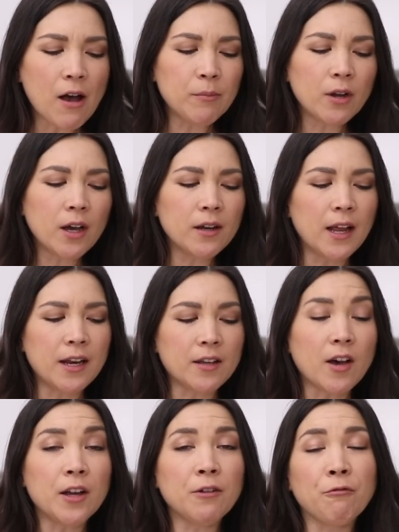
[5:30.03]
I'm not any
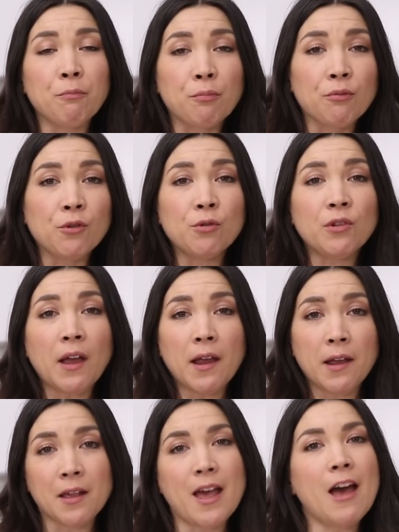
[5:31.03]
kind of
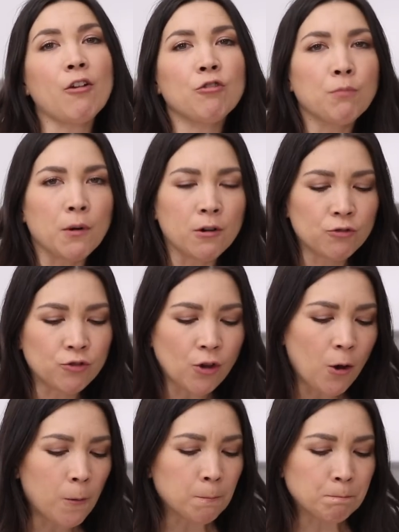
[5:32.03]
bruleeing expert,
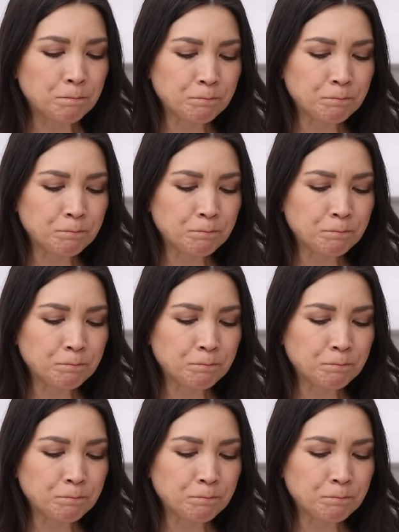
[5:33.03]
so